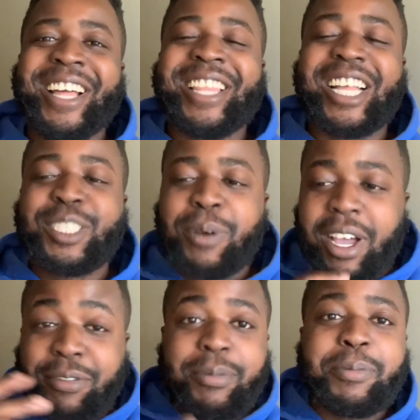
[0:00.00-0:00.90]
that's why
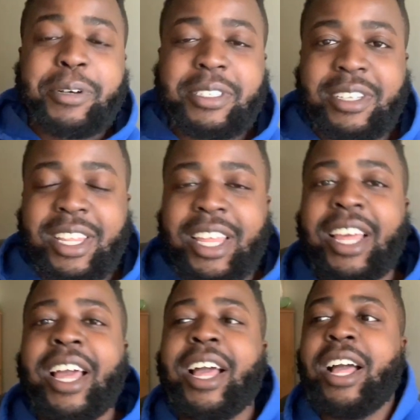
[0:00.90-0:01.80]
for me personally,
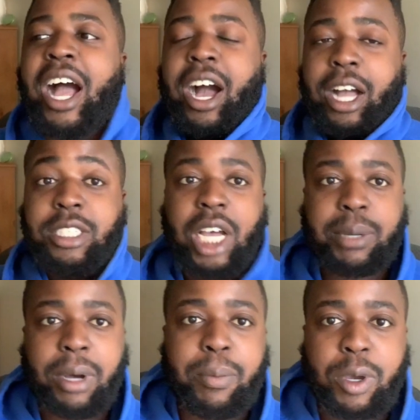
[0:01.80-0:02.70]
I talk
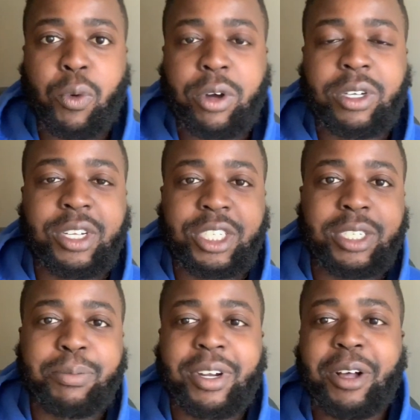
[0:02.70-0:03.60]
about marijuana
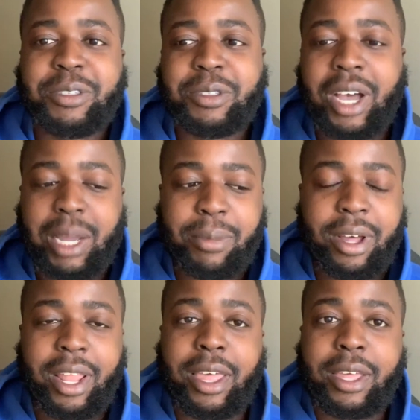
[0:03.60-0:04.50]
addiction, but I also talk
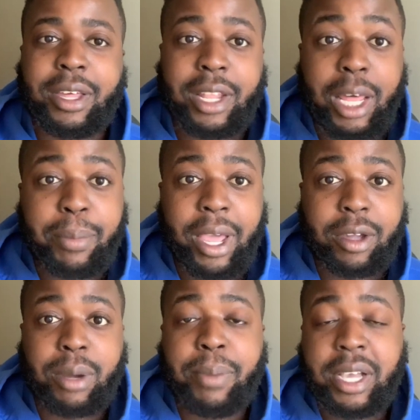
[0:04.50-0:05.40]
about like
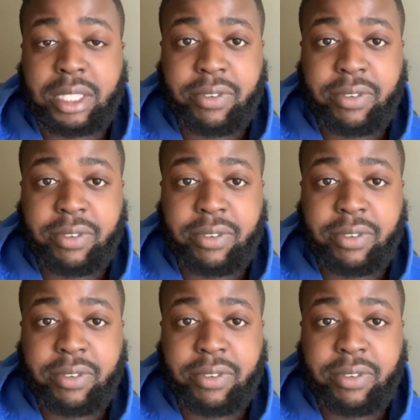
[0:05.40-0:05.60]
ClickBank or passive